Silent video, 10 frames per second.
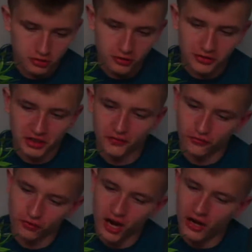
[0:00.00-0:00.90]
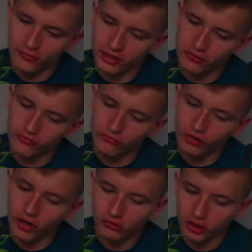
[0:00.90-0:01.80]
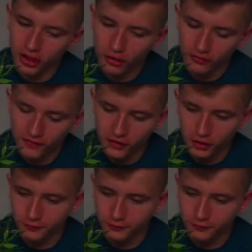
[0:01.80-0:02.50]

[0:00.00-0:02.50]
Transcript: the Ferrari roller coaster.